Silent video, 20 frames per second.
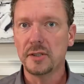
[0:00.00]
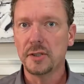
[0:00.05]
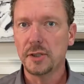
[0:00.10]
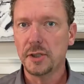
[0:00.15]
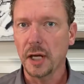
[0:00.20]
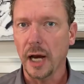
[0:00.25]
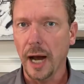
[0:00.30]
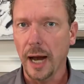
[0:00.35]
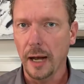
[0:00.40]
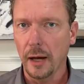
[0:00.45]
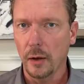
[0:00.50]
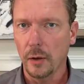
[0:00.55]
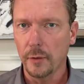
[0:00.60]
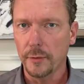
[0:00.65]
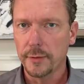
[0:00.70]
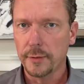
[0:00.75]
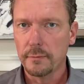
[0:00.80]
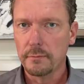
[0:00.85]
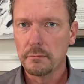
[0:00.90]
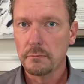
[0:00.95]

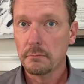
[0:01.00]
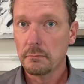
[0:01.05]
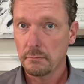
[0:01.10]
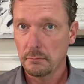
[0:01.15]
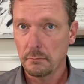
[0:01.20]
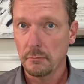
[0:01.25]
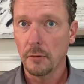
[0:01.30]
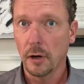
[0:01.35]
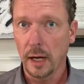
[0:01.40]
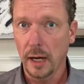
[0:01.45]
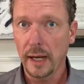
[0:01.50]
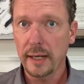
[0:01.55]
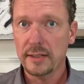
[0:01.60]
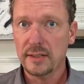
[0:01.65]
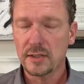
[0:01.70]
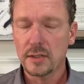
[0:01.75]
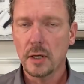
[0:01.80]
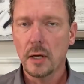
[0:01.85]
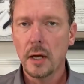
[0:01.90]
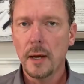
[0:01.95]
child,
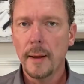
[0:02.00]
right?